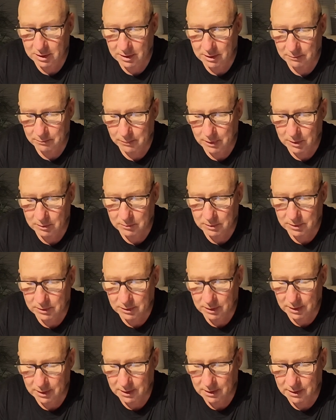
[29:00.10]
at the
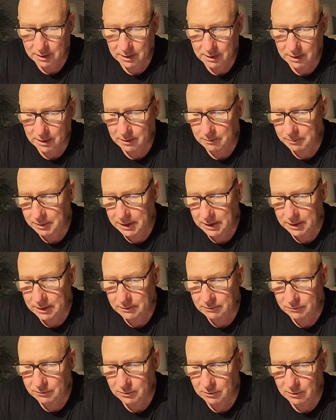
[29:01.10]
moment,
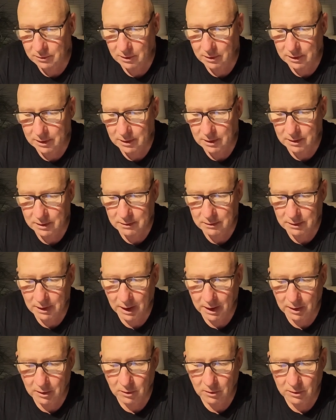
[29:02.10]
being sort of like
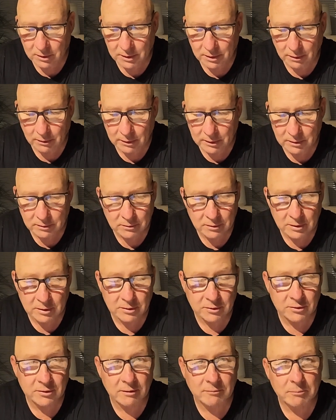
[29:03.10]
8 o'clock at night,
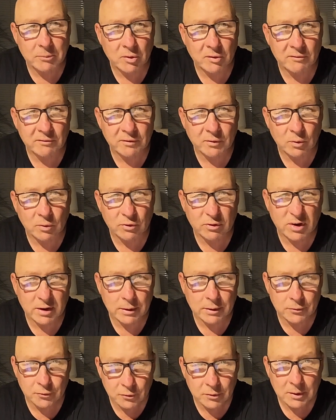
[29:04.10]
is
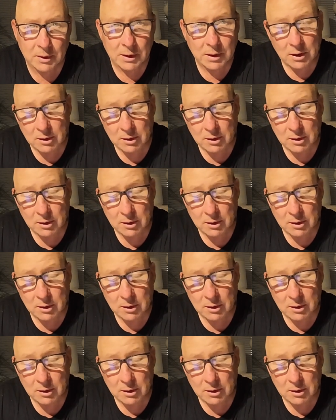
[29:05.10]
7.46,